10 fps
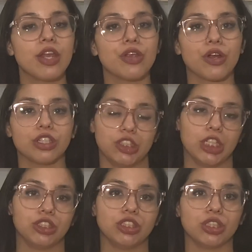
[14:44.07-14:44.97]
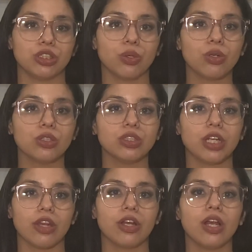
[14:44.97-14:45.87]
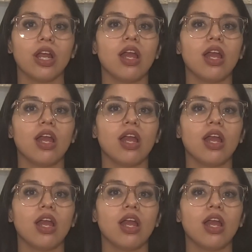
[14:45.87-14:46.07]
Your contractions are so close together.